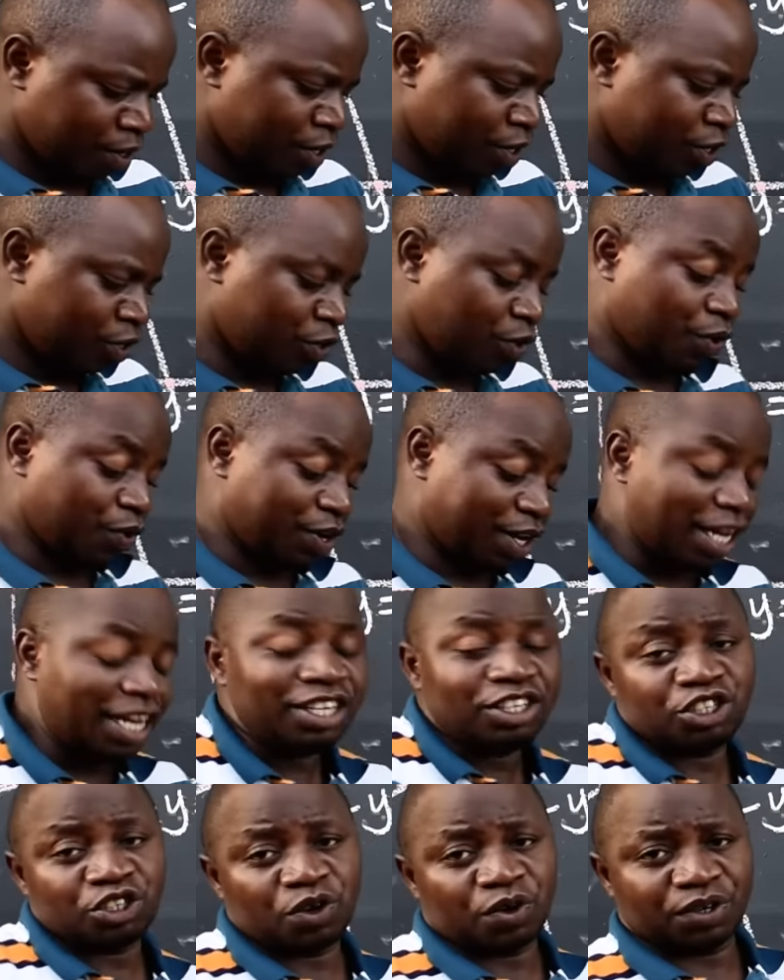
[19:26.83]
So in
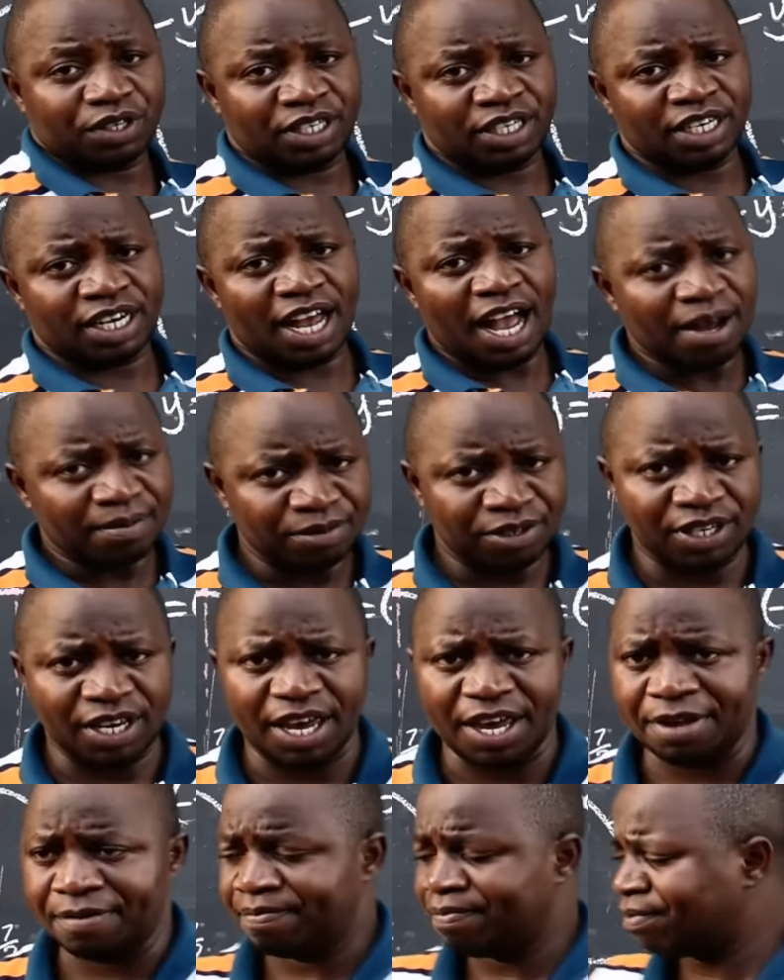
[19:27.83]
short, I'm
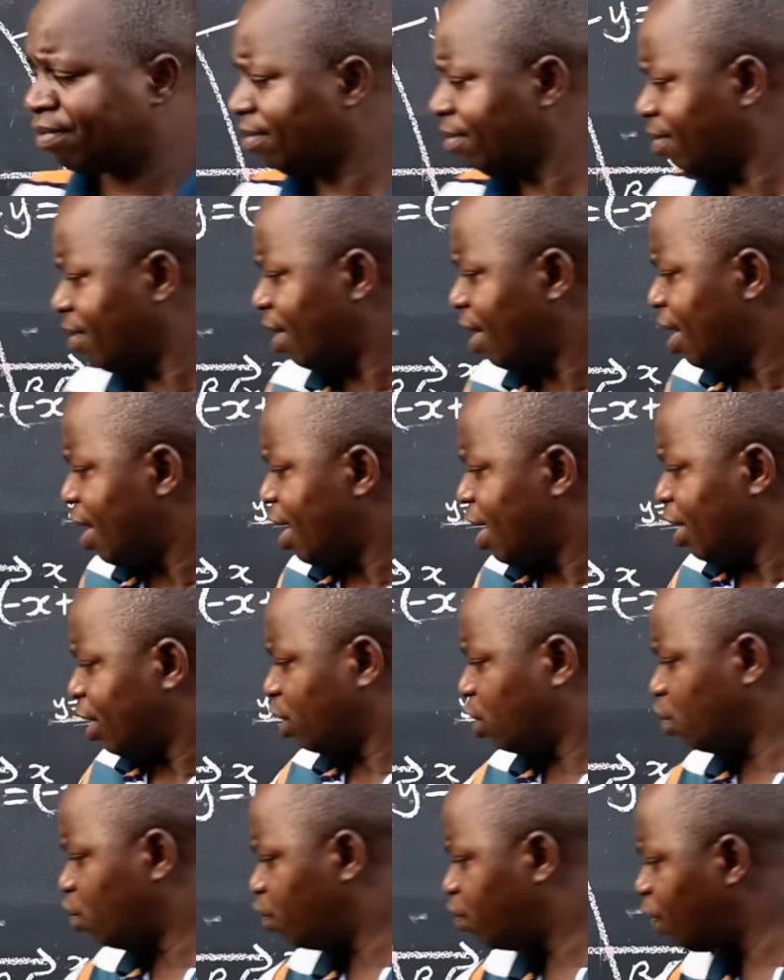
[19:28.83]
saying
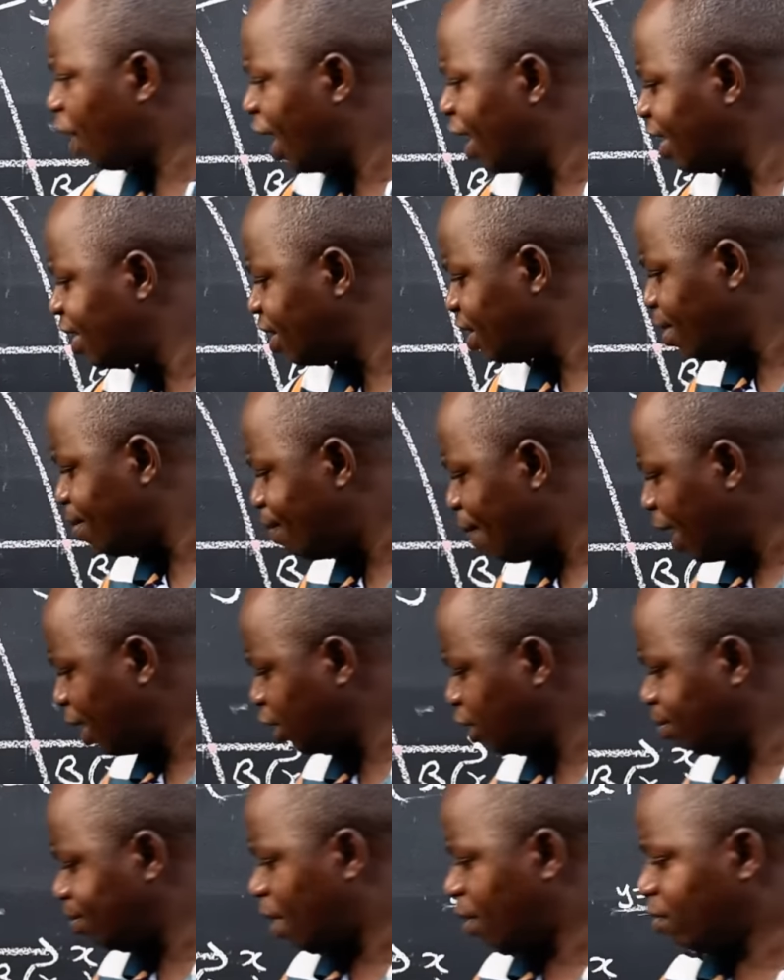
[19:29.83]
to find the
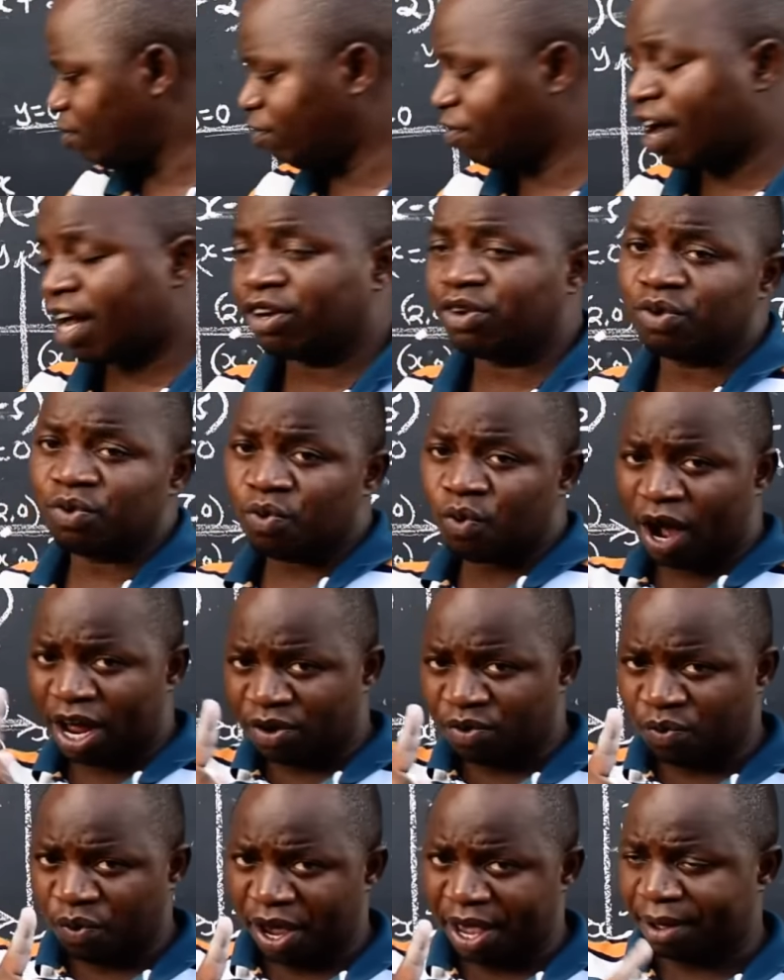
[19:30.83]
maximum value,
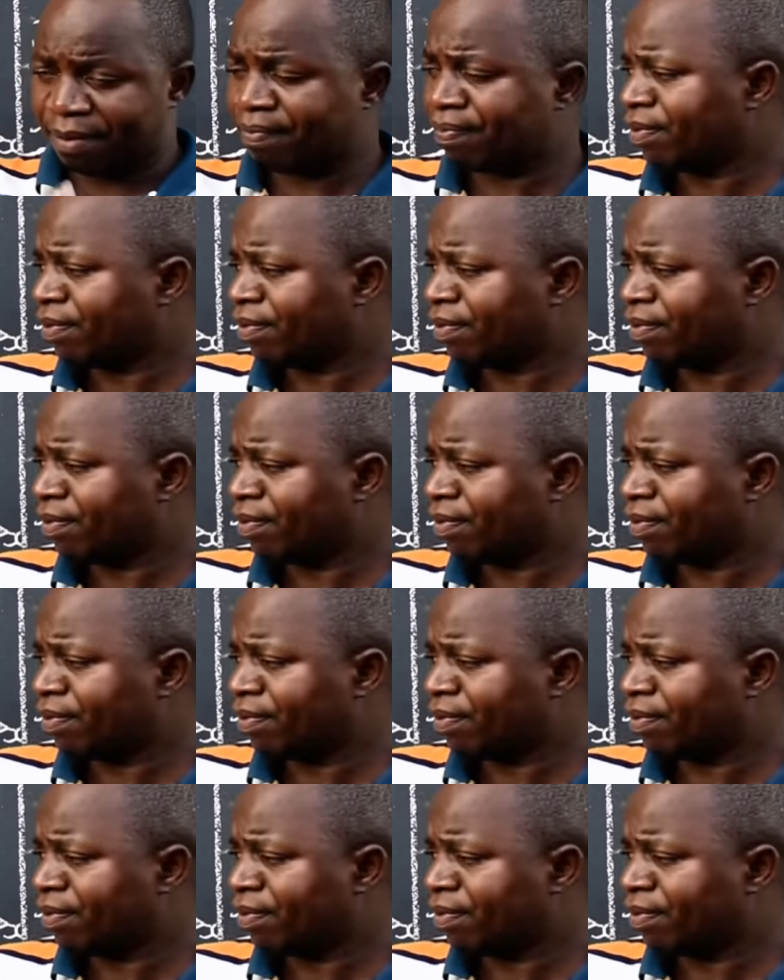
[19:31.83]
one way,